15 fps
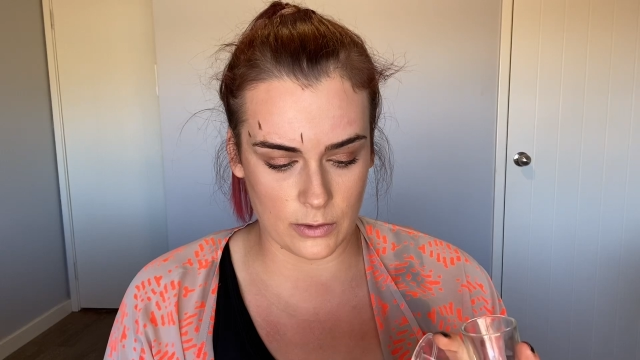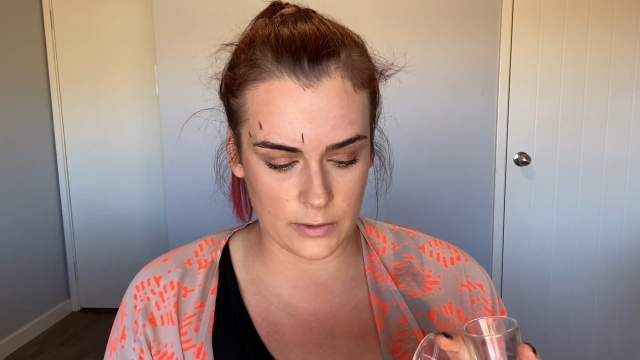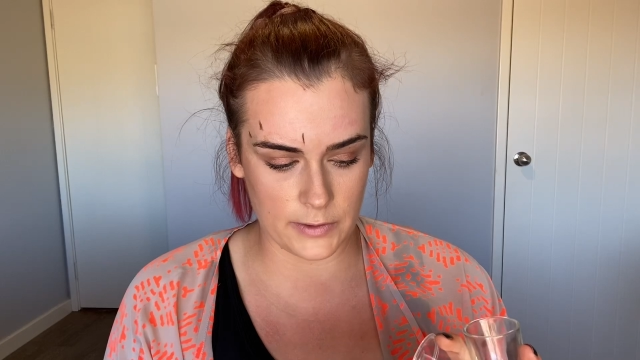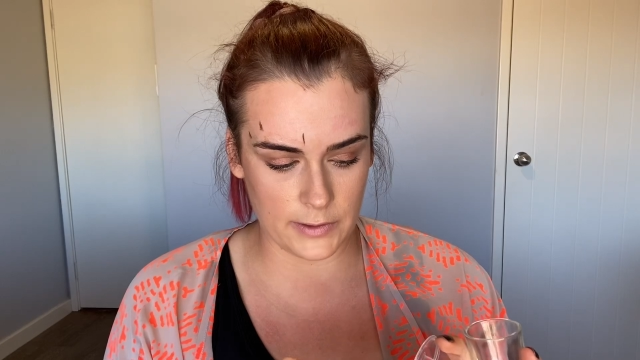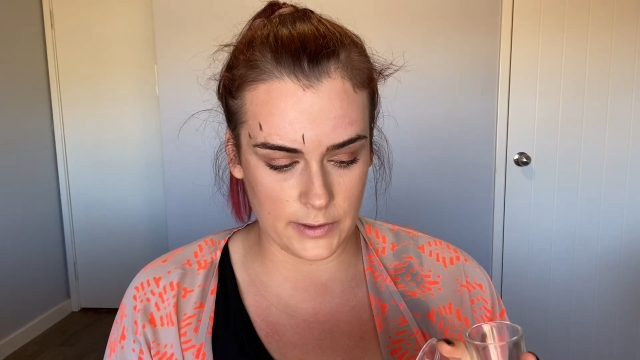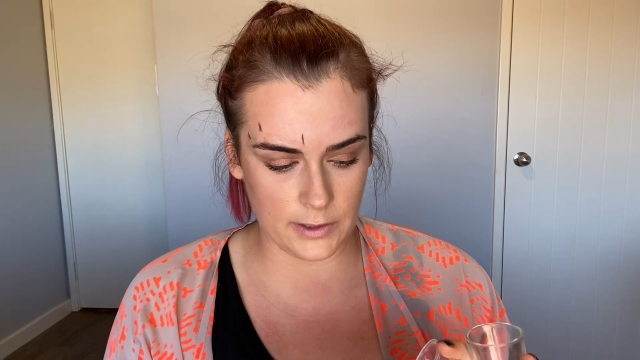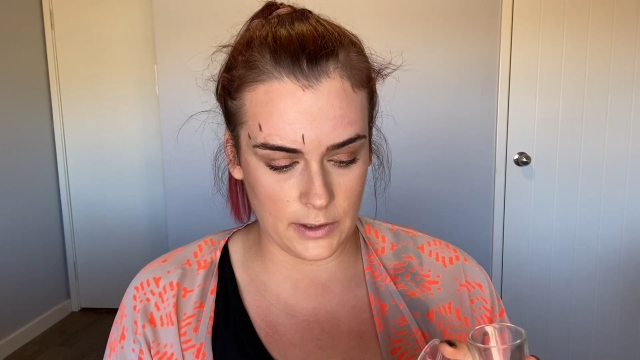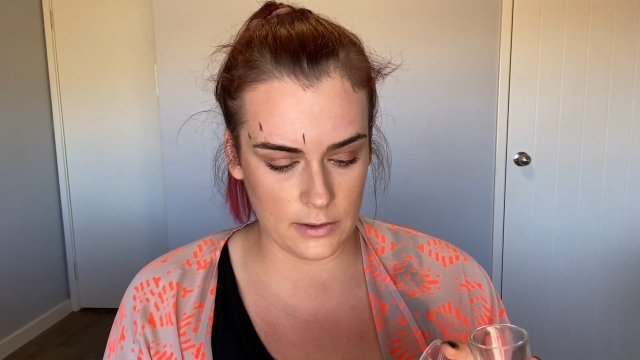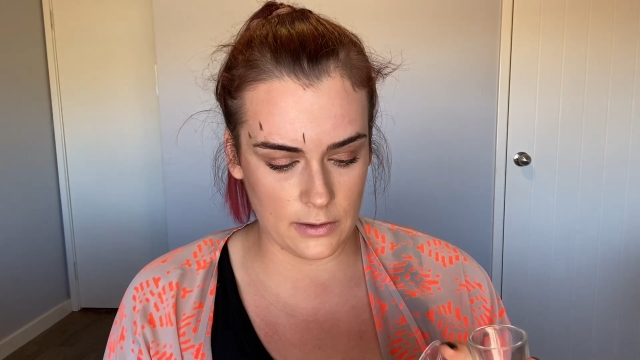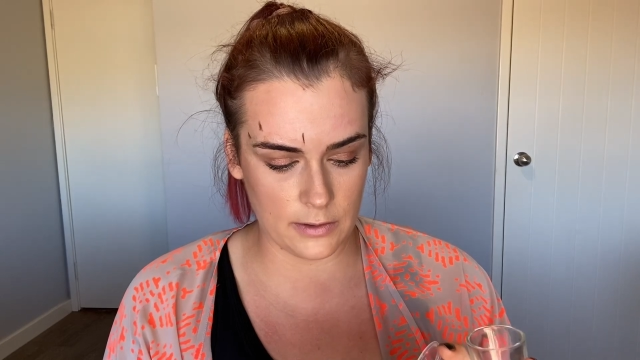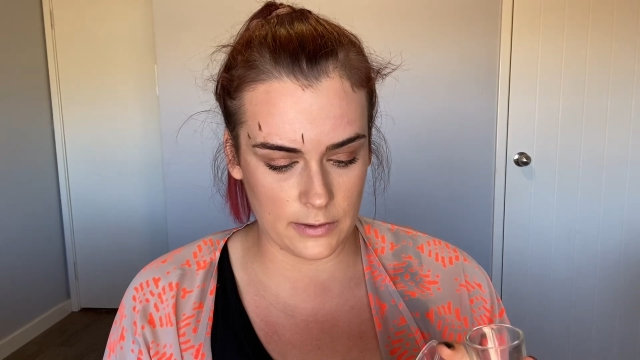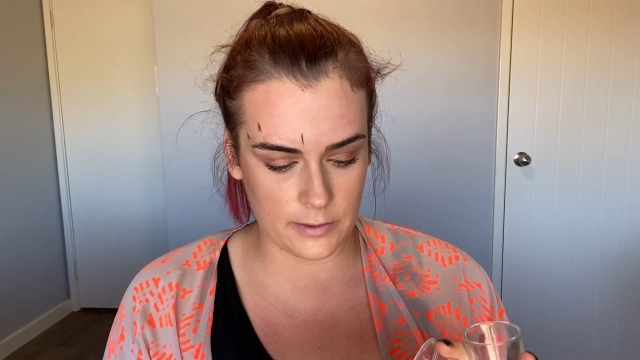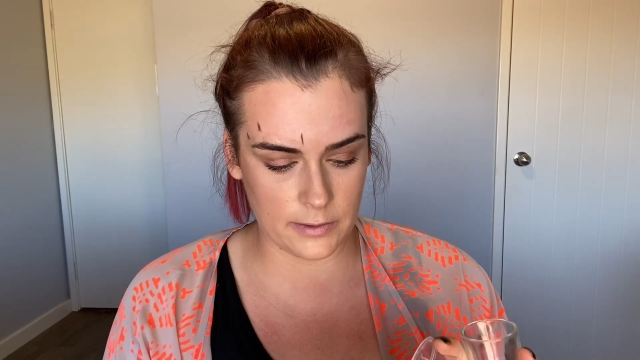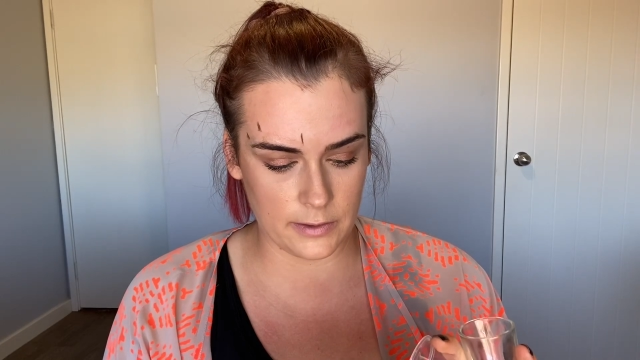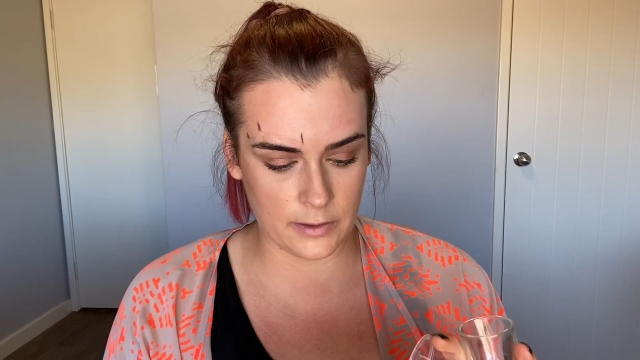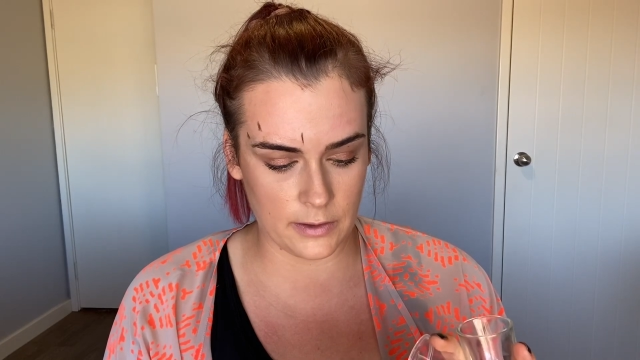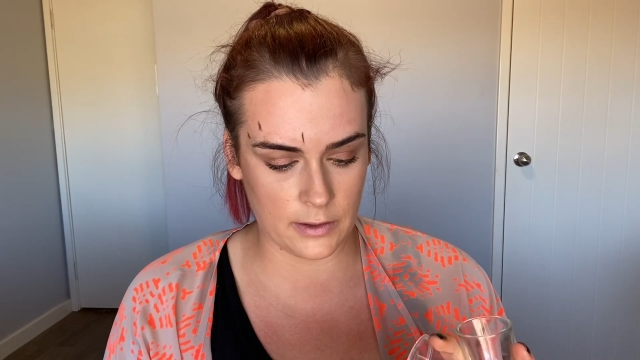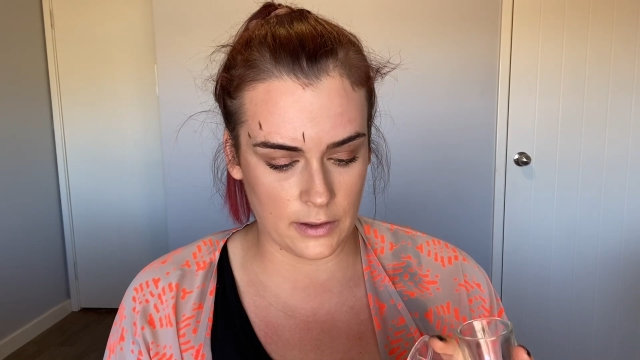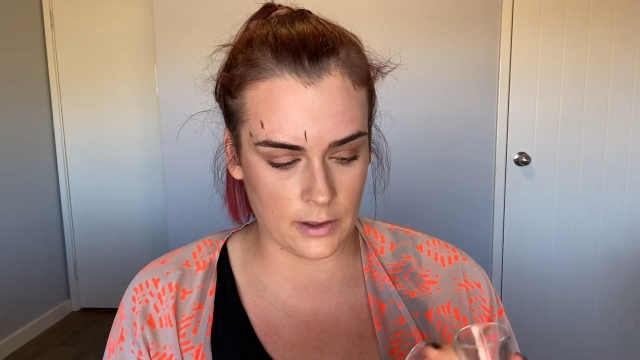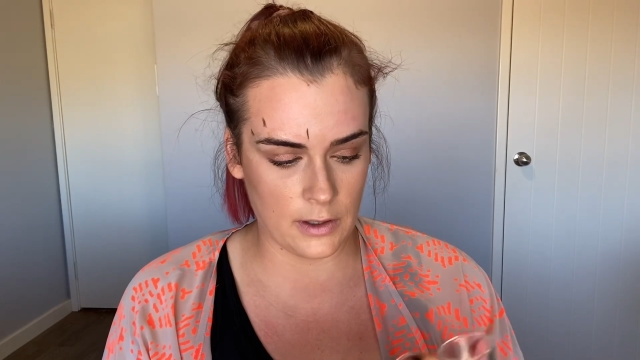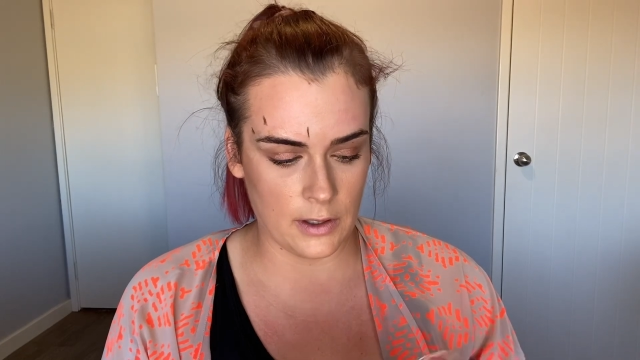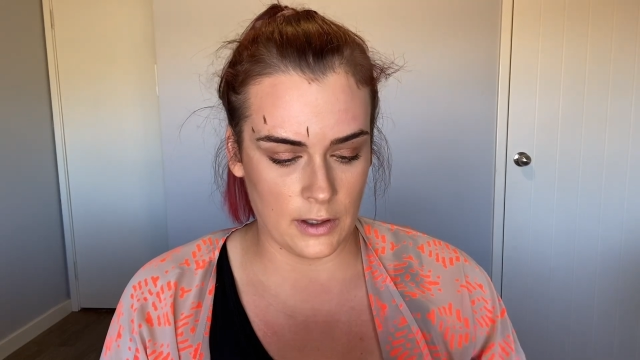tint
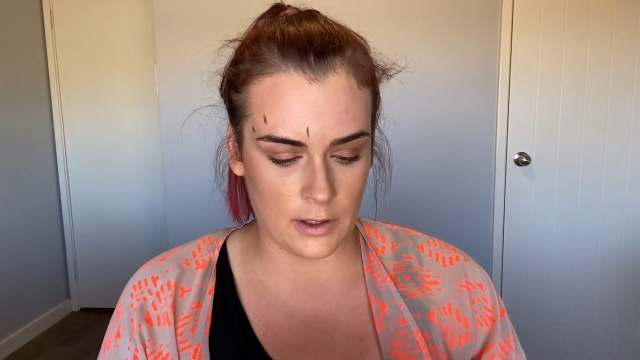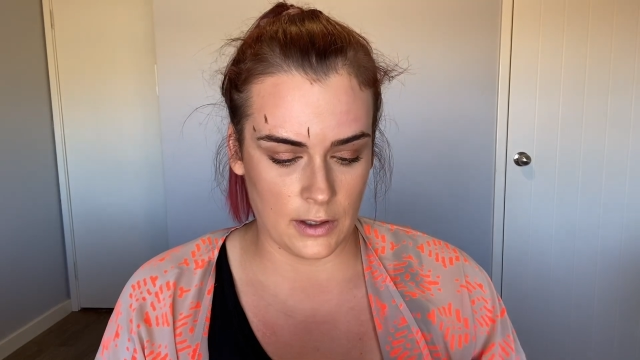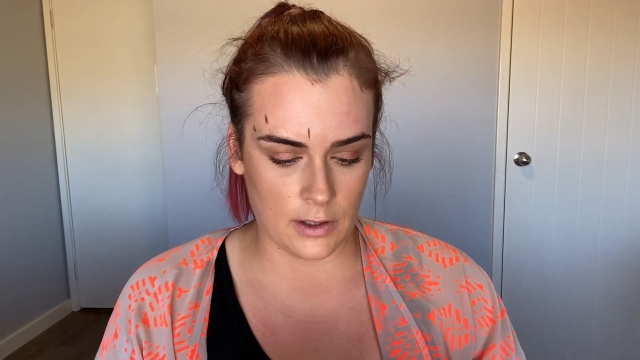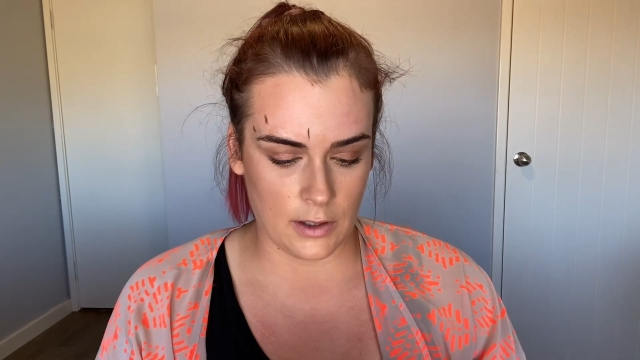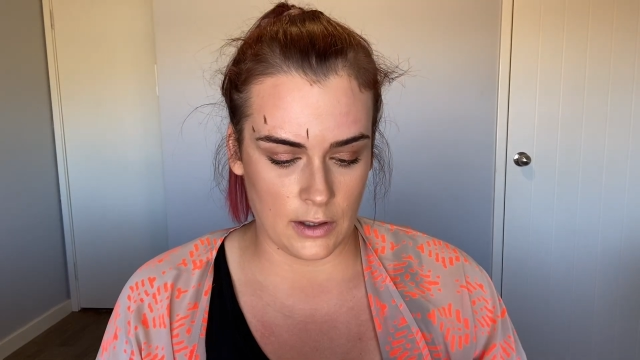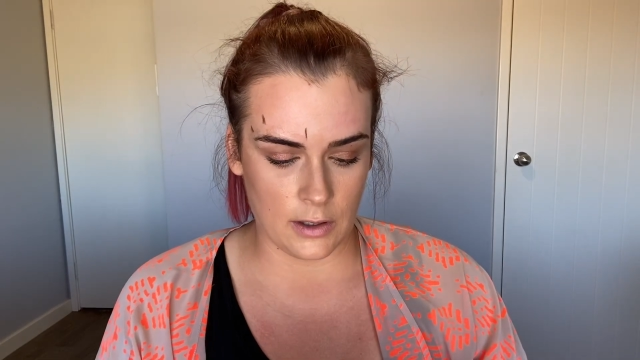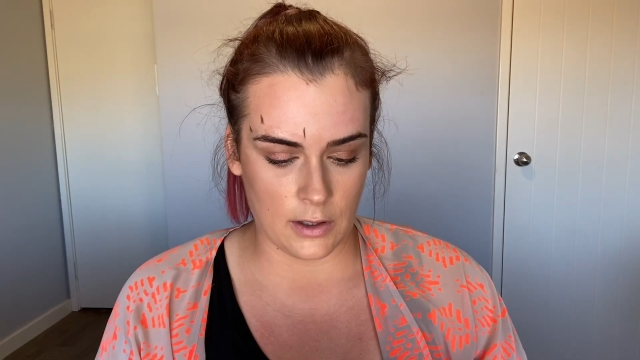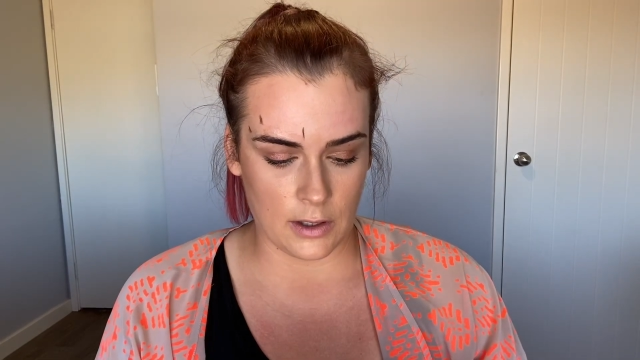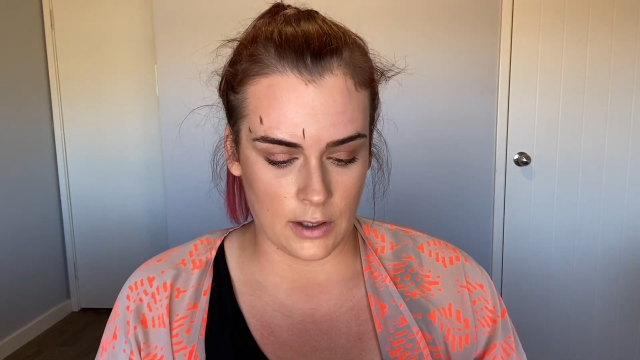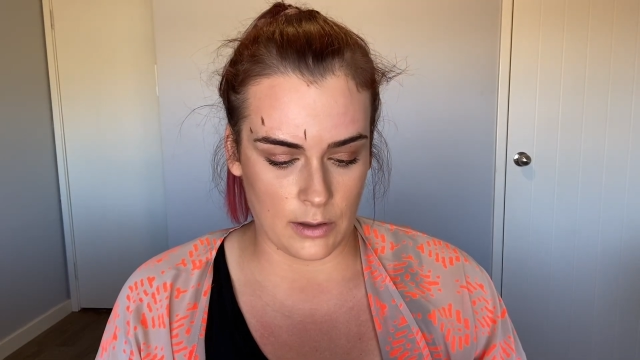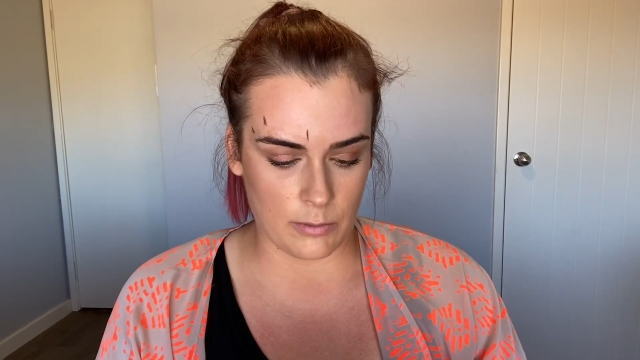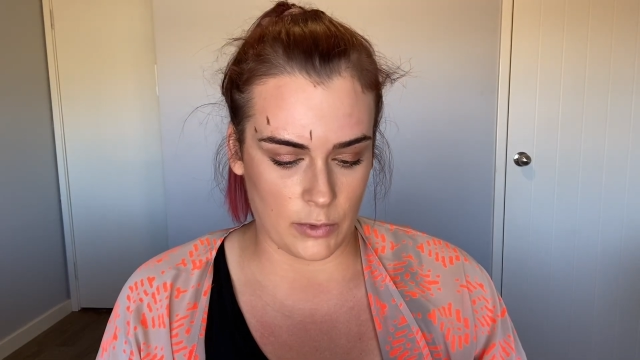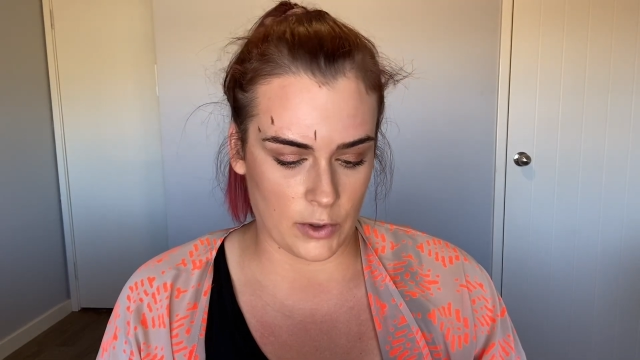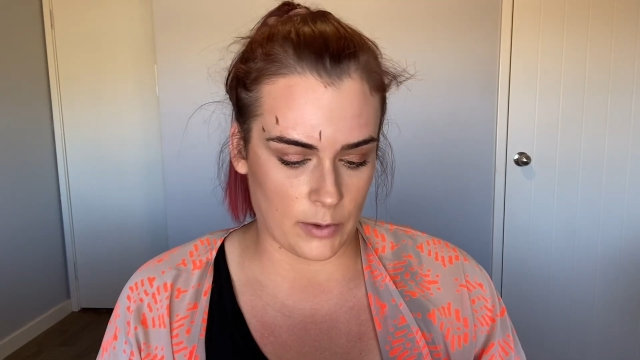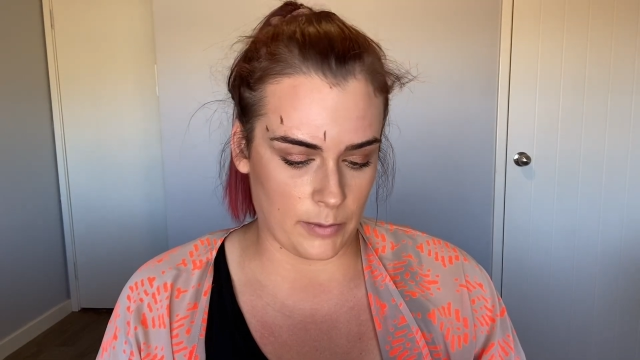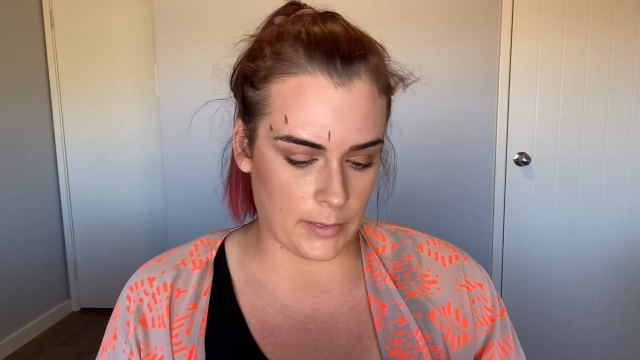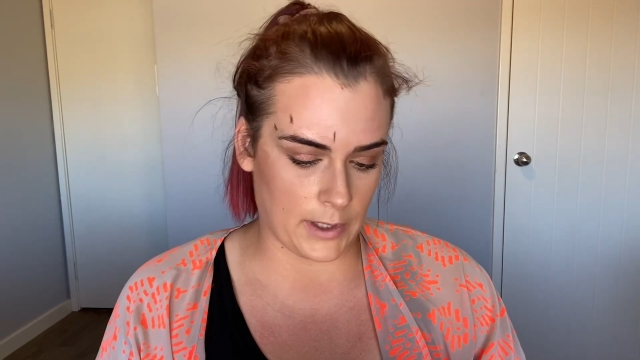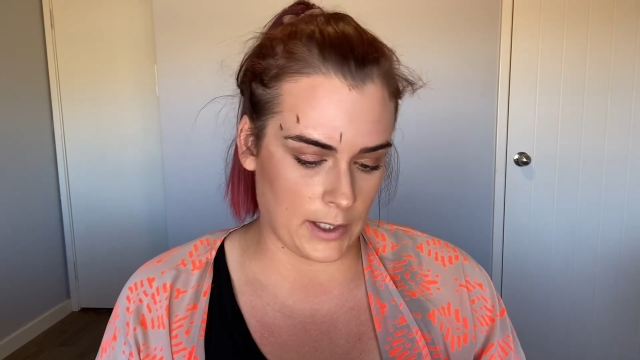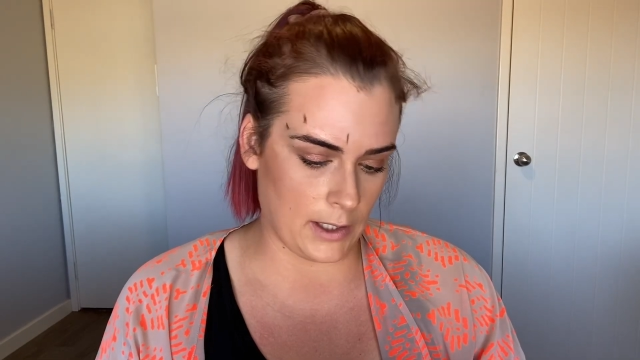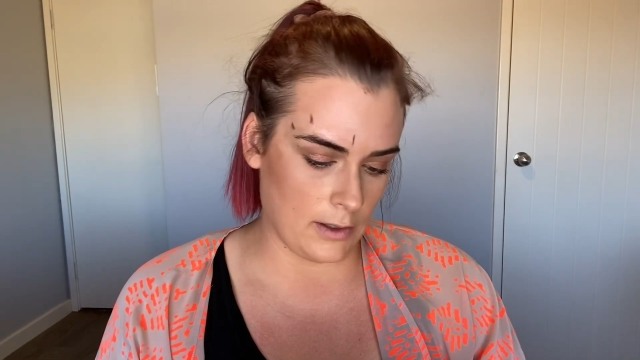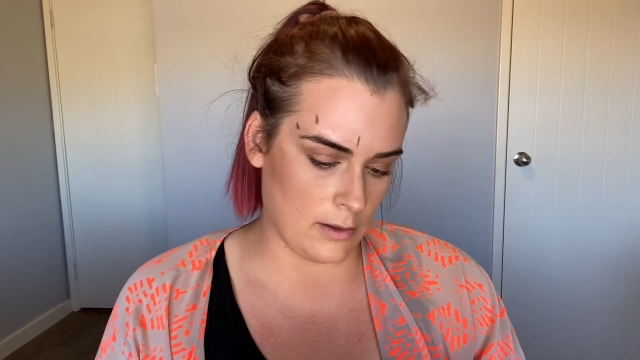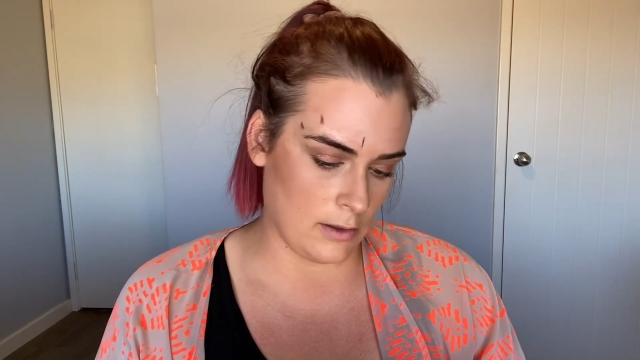and pop that
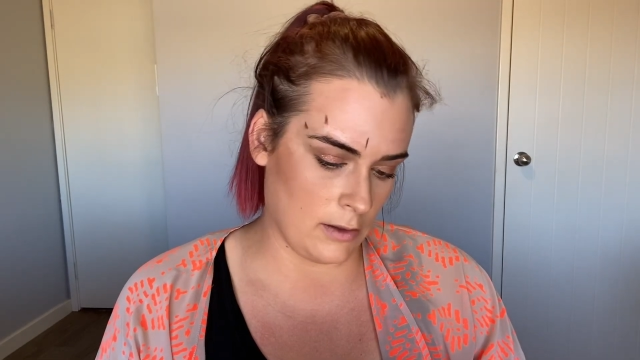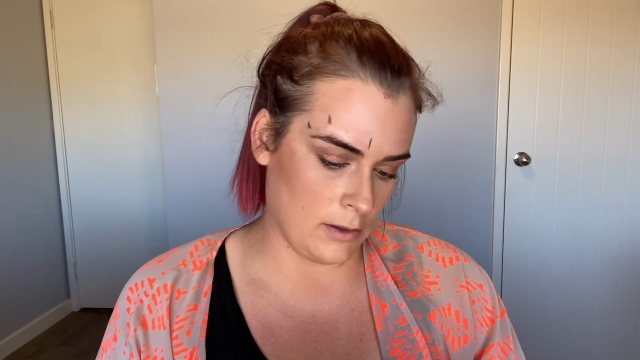in.